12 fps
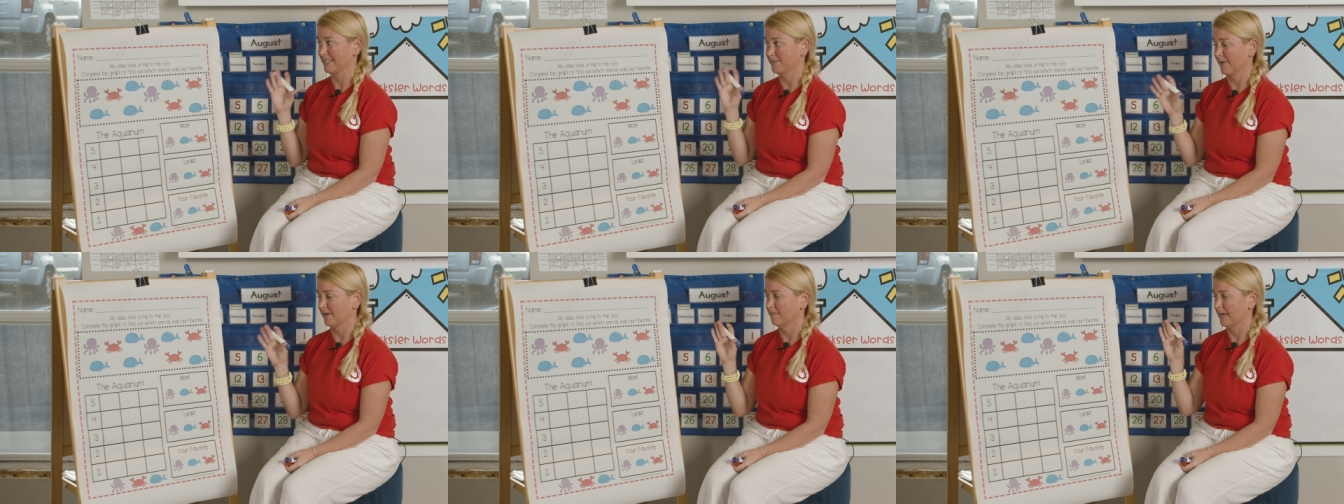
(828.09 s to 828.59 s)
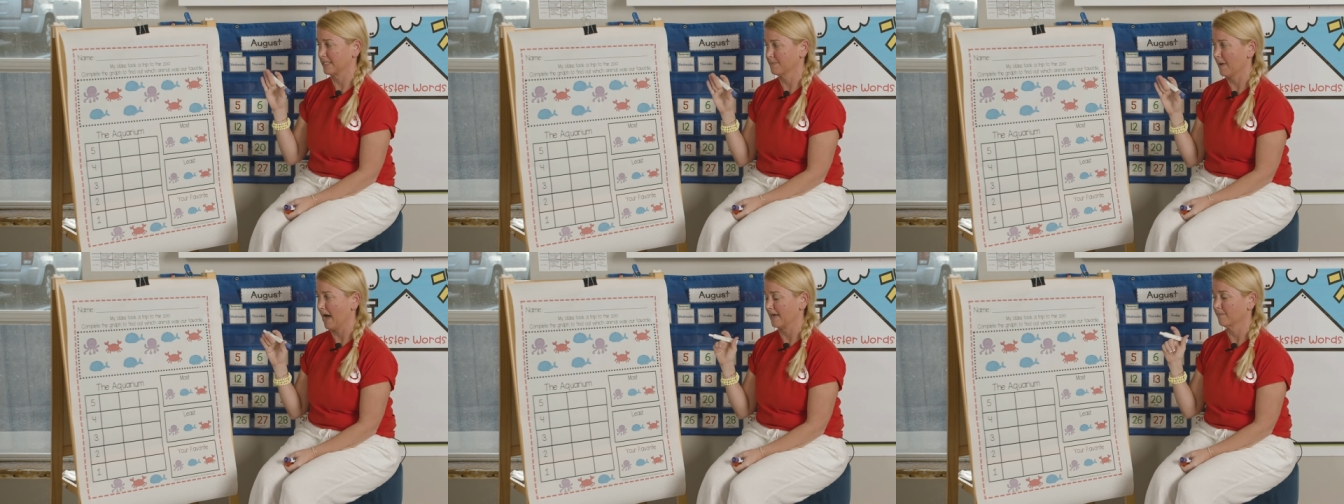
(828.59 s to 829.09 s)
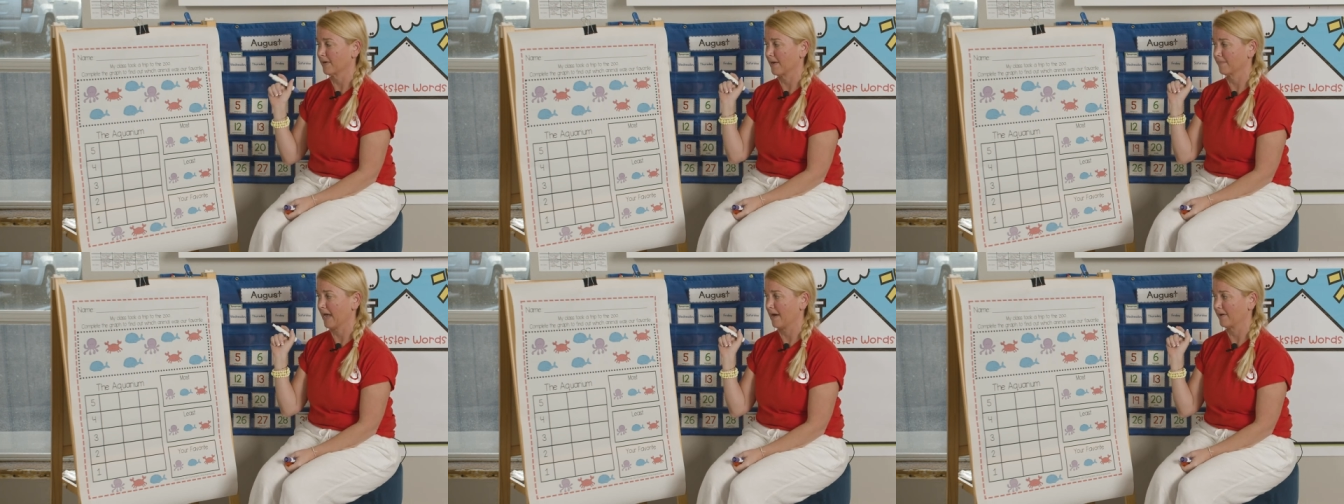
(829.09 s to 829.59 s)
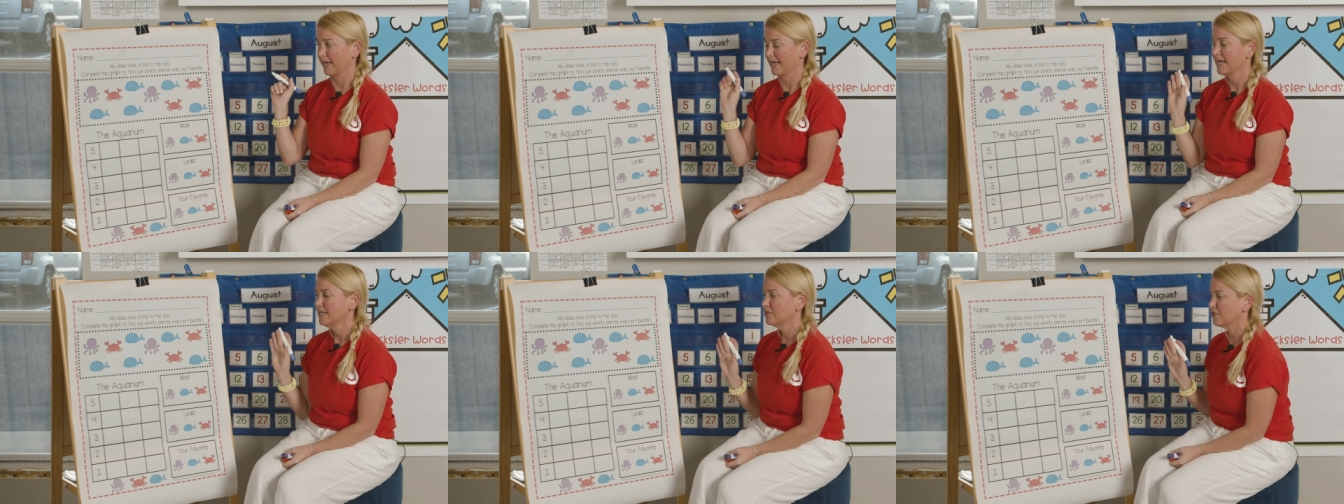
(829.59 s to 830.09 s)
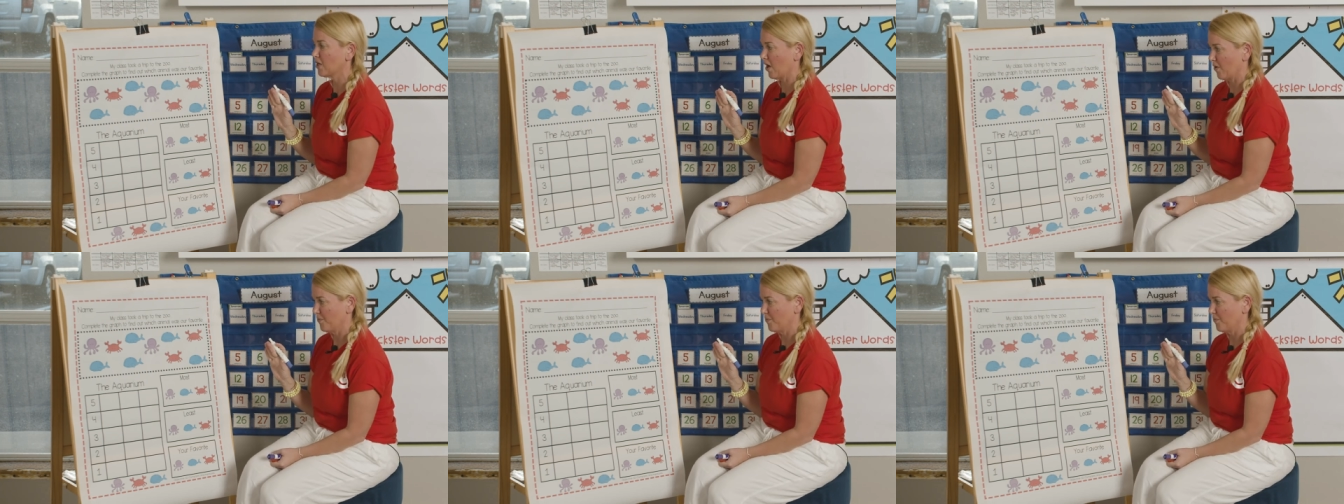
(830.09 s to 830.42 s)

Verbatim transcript: sp my spot when I'm counting. So,